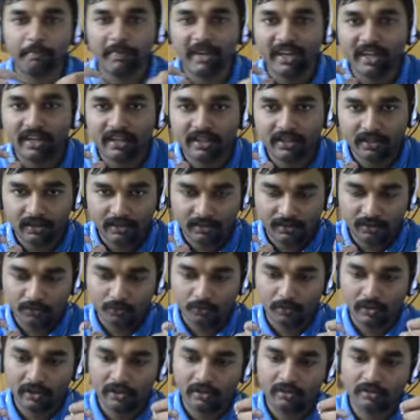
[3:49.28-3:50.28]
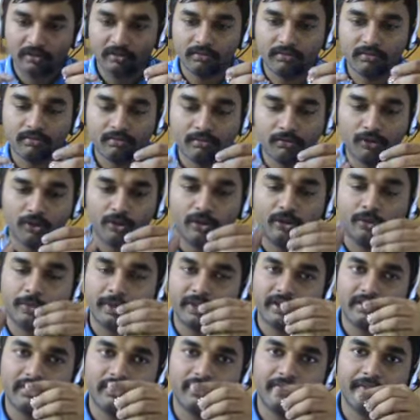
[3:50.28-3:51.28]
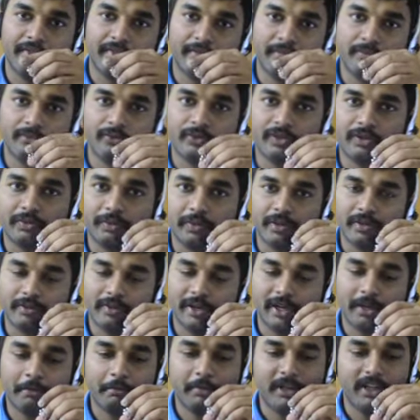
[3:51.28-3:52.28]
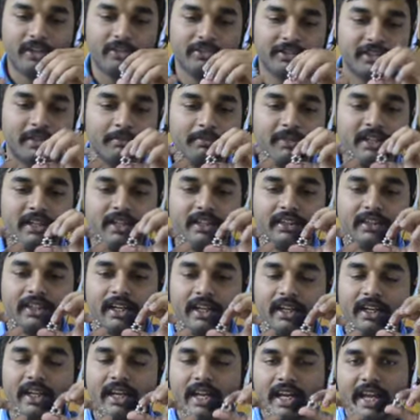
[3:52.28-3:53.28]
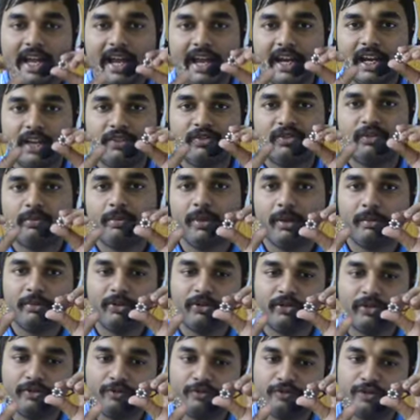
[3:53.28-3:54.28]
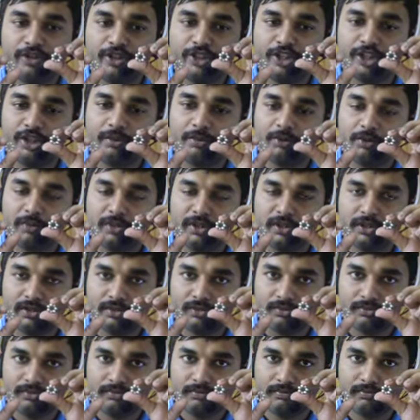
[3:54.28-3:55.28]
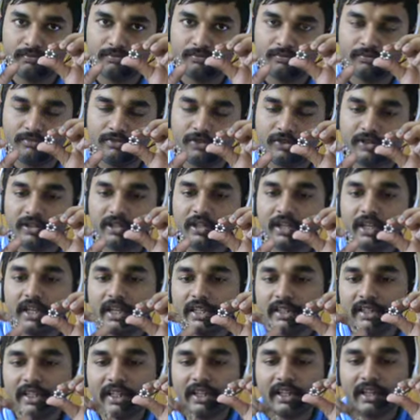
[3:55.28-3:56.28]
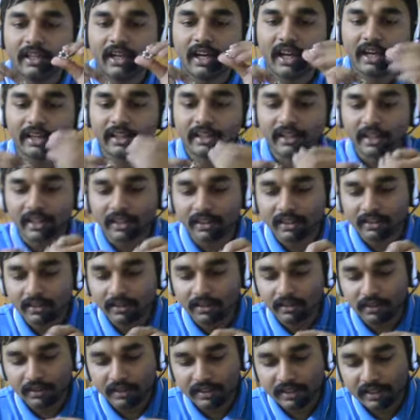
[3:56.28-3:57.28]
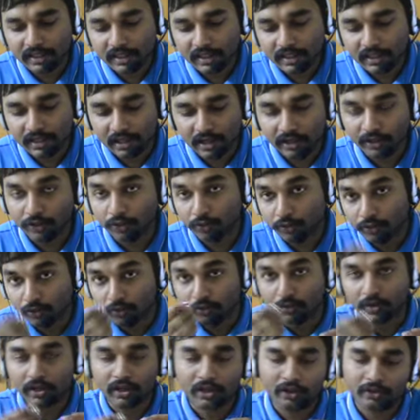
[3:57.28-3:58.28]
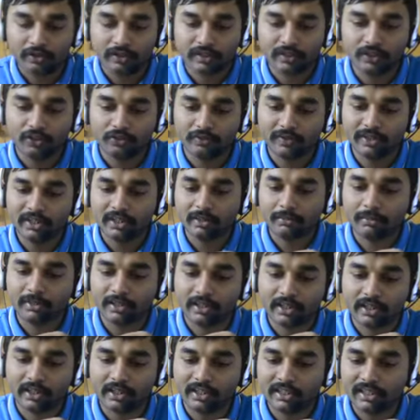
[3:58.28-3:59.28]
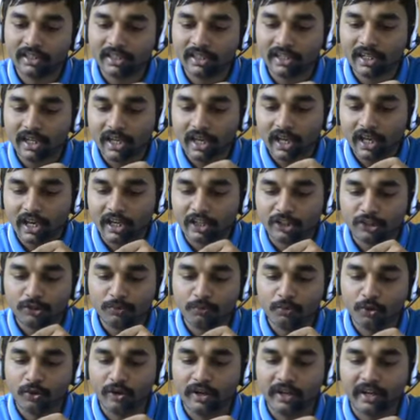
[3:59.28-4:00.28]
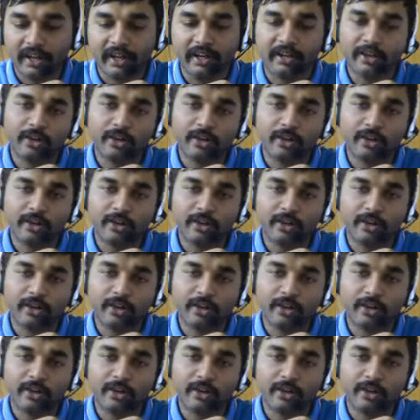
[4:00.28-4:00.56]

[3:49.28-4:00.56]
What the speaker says: paint one ball with red paint or something like that, and I will be able to differentiate between the two. Okay, say I can see, you cannot see over there, but I can see a small dent